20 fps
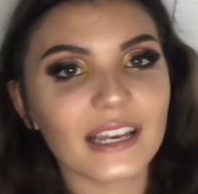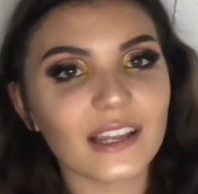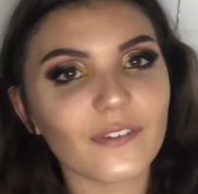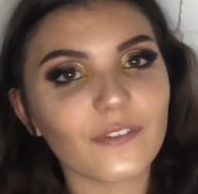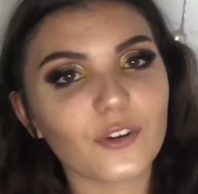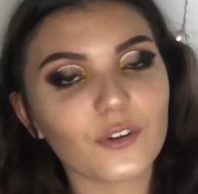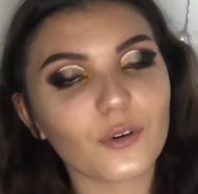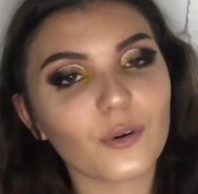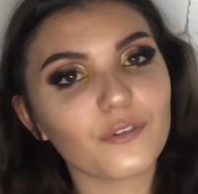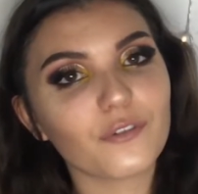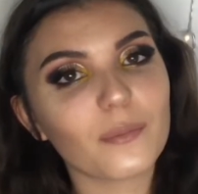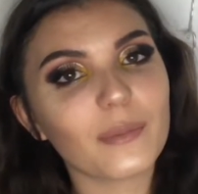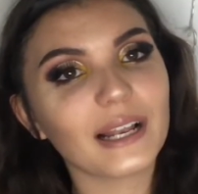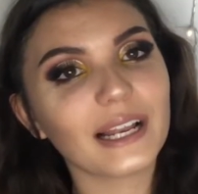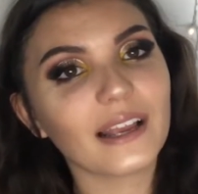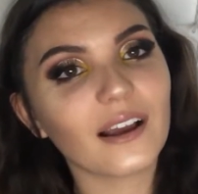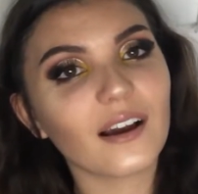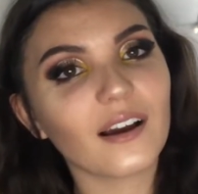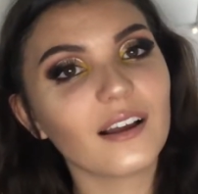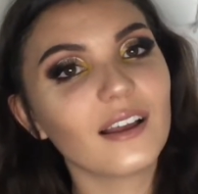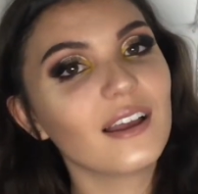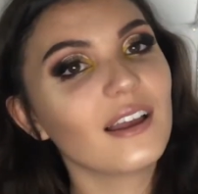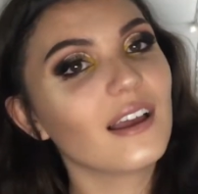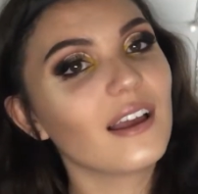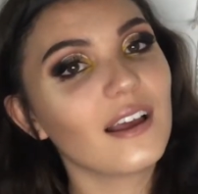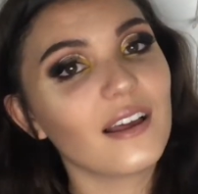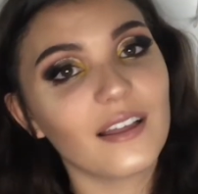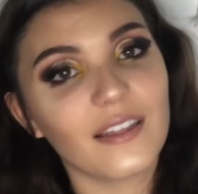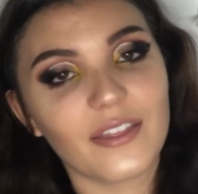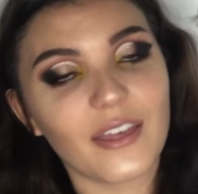if you're not familiar,
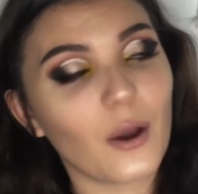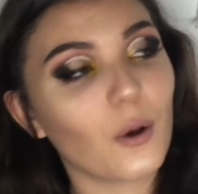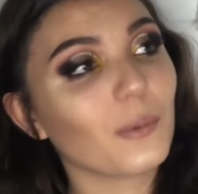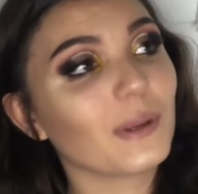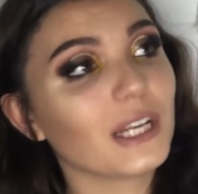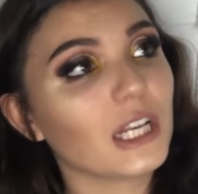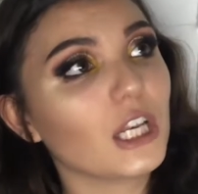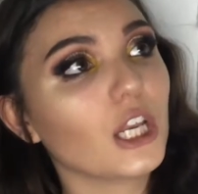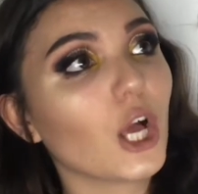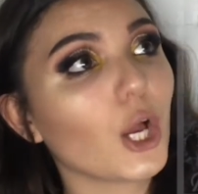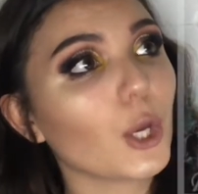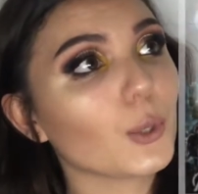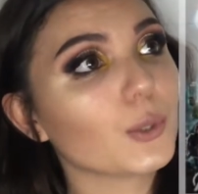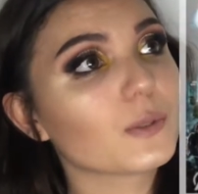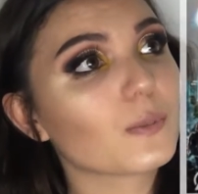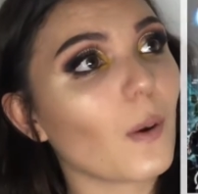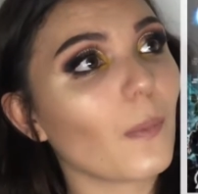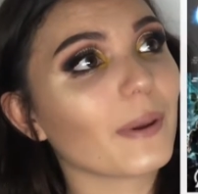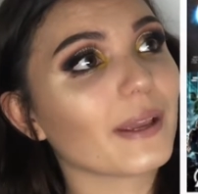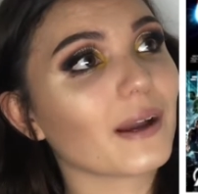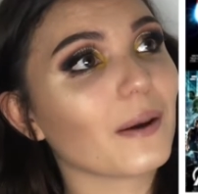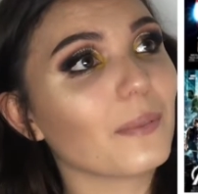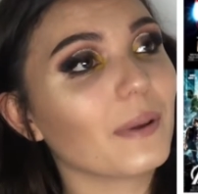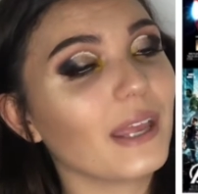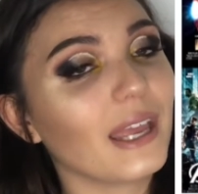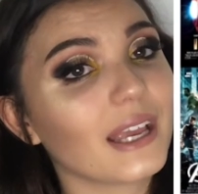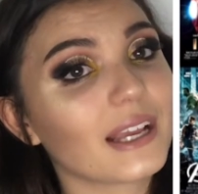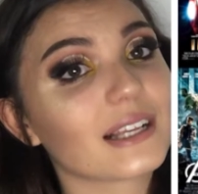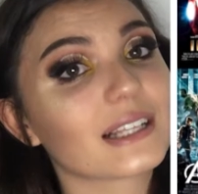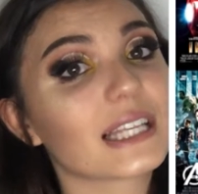there will be loads popping up
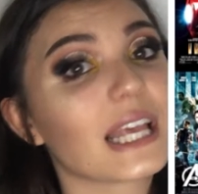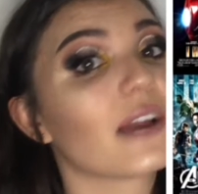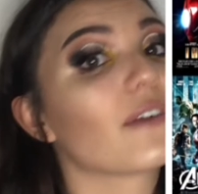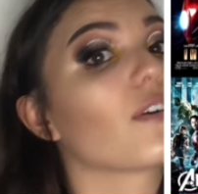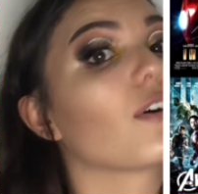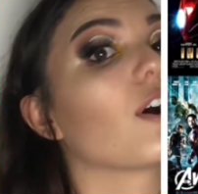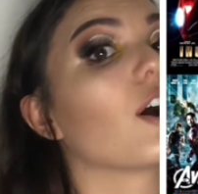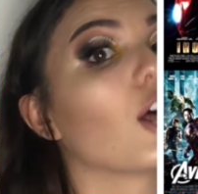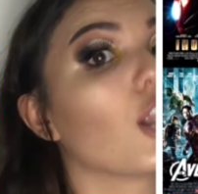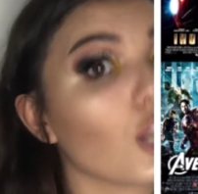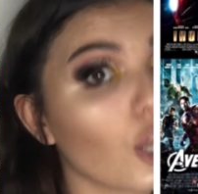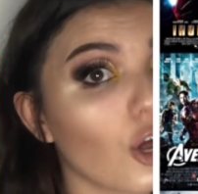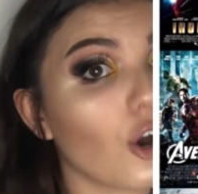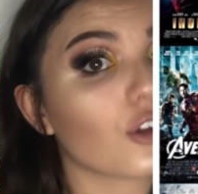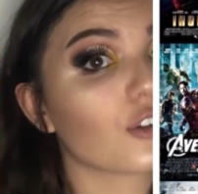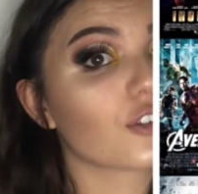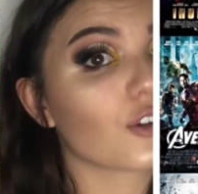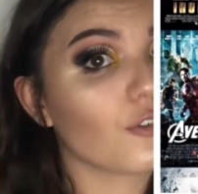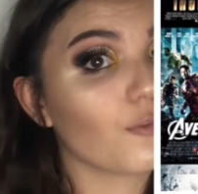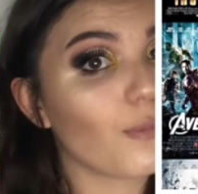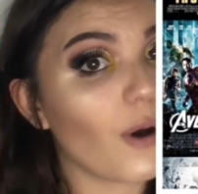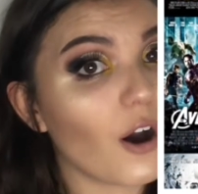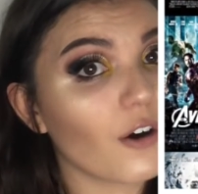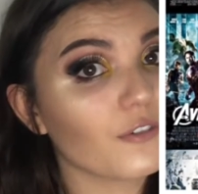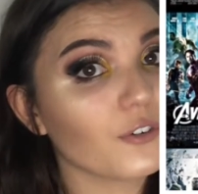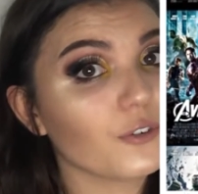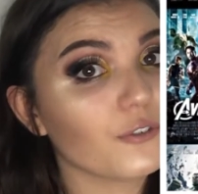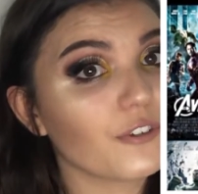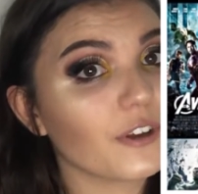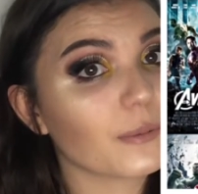here because there are a lot of
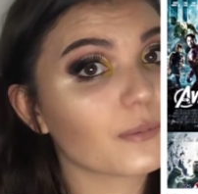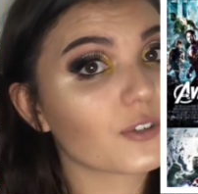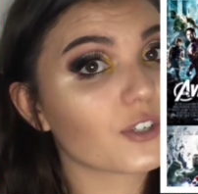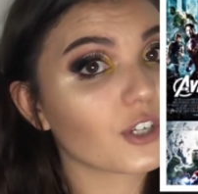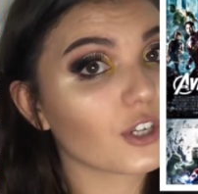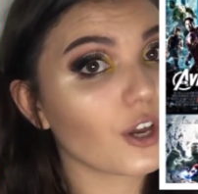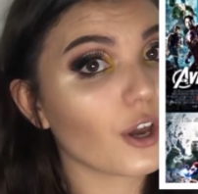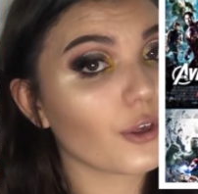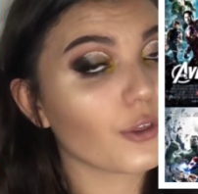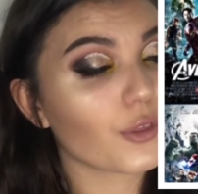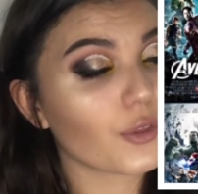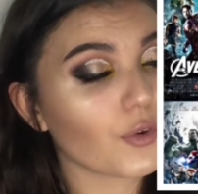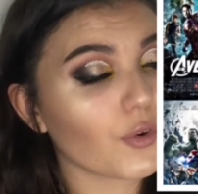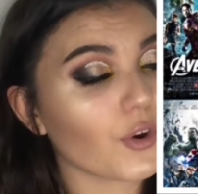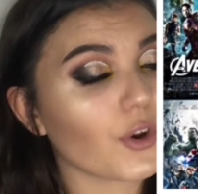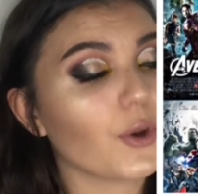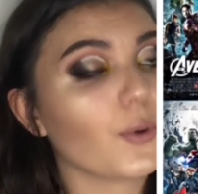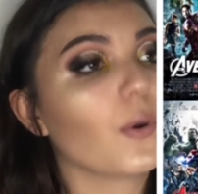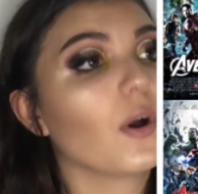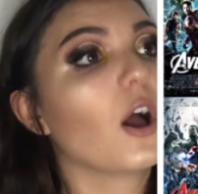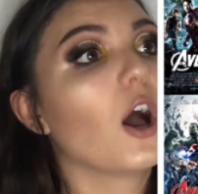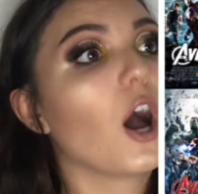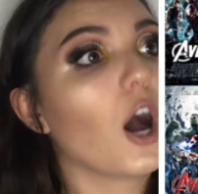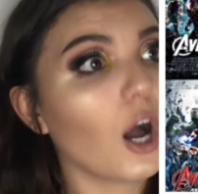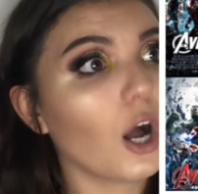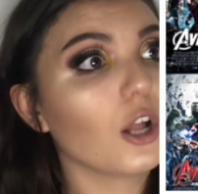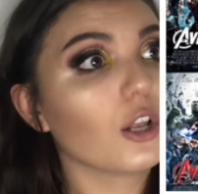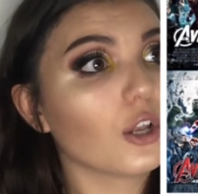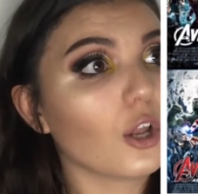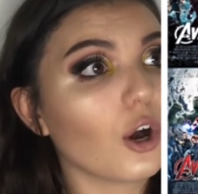Marvel films to go through,
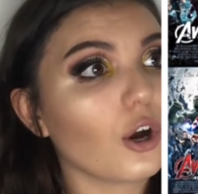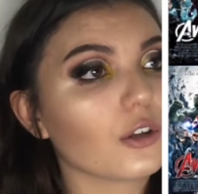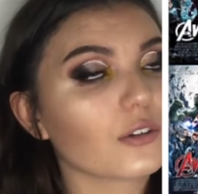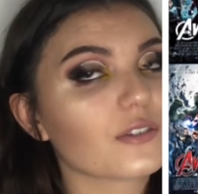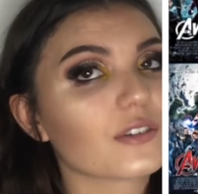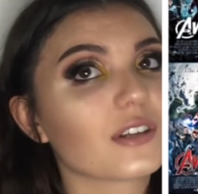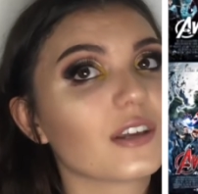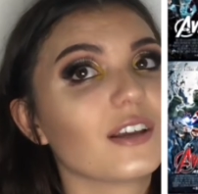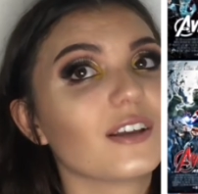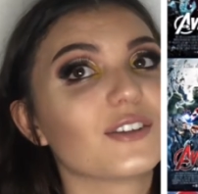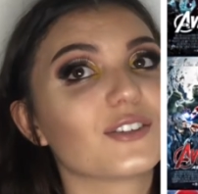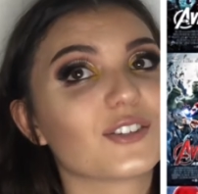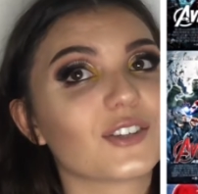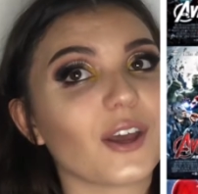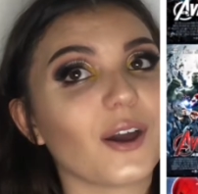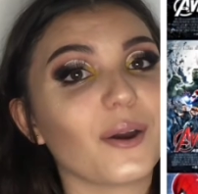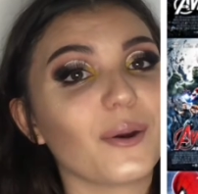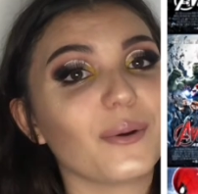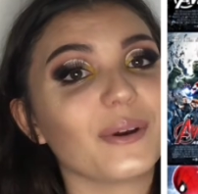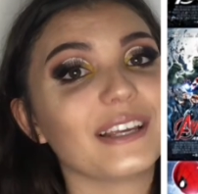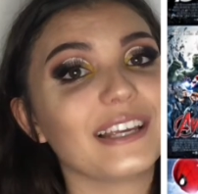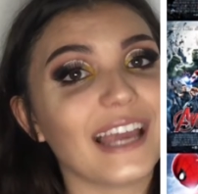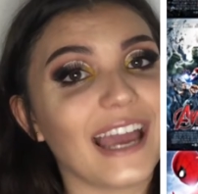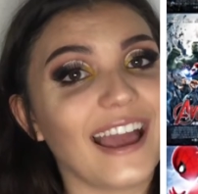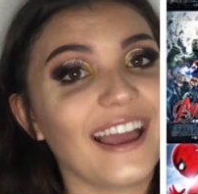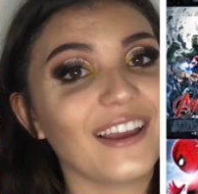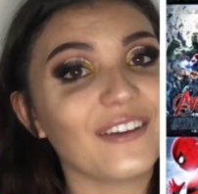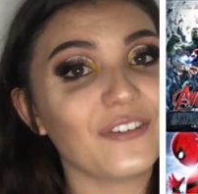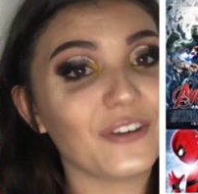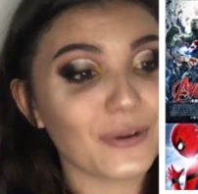a lot. So yeah,
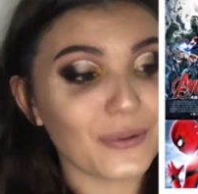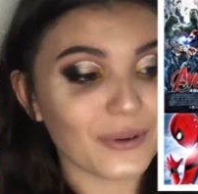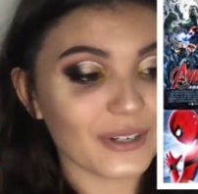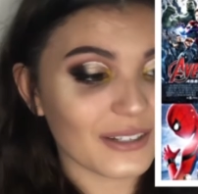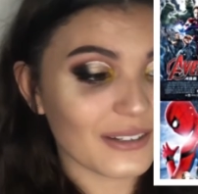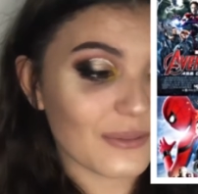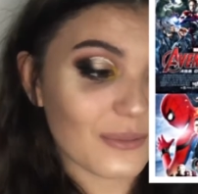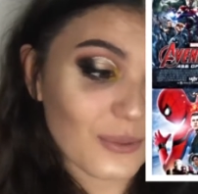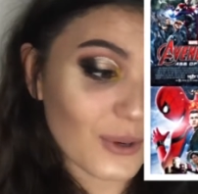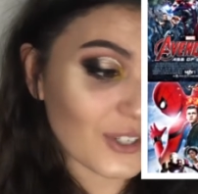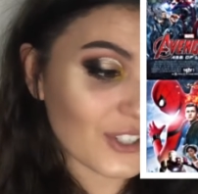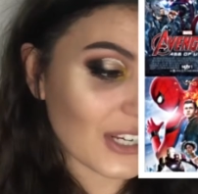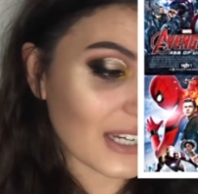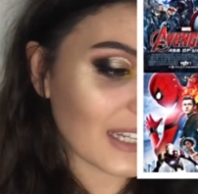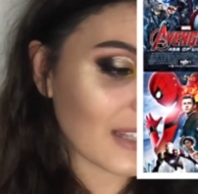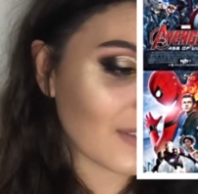if you want to watch any